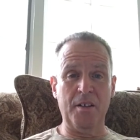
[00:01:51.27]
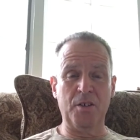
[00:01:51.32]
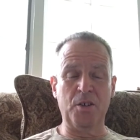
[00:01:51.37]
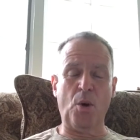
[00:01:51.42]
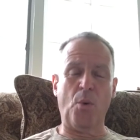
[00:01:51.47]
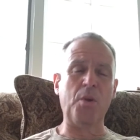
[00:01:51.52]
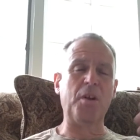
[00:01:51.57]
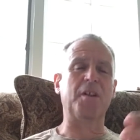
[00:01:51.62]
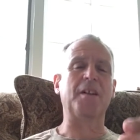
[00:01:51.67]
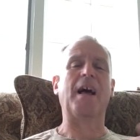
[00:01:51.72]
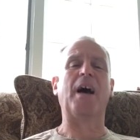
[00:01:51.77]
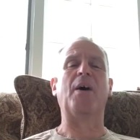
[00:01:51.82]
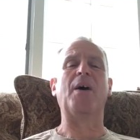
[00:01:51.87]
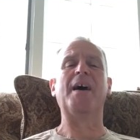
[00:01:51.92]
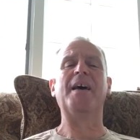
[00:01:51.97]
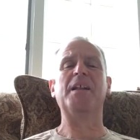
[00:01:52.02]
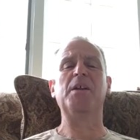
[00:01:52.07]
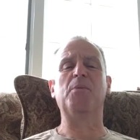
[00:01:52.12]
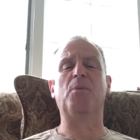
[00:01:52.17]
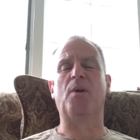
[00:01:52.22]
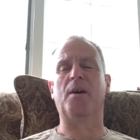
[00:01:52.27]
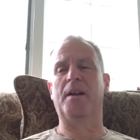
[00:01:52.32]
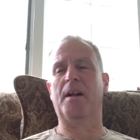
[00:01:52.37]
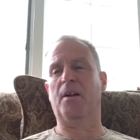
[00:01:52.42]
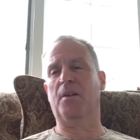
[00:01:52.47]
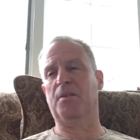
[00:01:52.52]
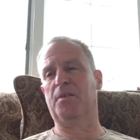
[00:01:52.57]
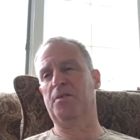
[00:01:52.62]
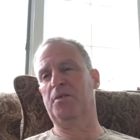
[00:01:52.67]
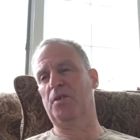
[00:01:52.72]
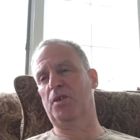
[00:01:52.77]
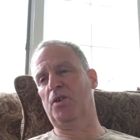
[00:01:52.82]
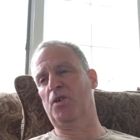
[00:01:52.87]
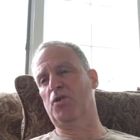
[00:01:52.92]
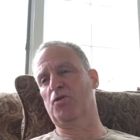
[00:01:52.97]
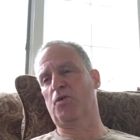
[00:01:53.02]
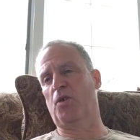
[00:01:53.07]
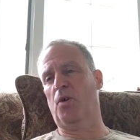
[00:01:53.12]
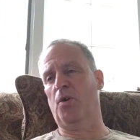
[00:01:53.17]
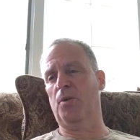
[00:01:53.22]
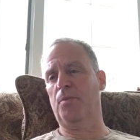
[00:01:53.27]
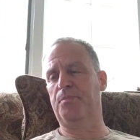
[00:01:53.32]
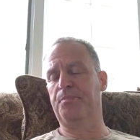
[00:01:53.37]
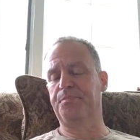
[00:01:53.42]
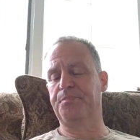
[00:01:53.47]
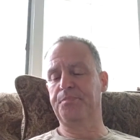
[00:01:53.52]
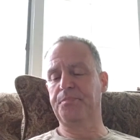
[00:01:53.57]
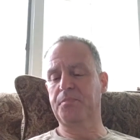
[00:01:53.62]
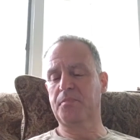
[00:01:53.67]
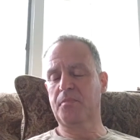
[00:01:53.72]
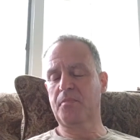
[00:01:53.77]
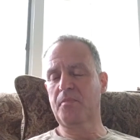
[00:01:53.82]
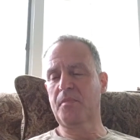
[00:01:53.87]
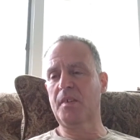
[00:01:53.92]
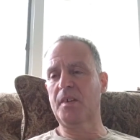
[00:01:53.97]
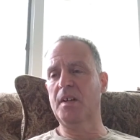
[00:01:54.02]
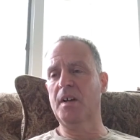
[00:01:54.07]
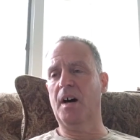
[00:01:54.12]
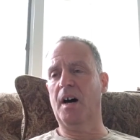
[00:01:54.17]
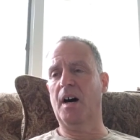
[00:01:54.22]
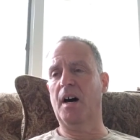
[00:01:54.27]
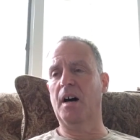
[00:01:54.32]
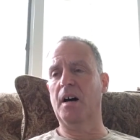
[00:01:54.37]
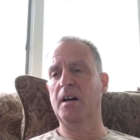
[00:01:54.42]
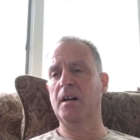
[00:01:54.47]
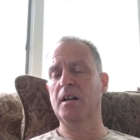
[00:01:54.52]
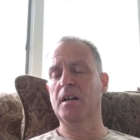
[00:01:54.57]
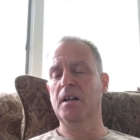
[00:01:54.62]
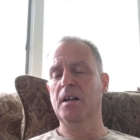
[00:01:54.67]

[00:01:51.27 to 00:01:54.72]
Don't allow anyone else to control uh,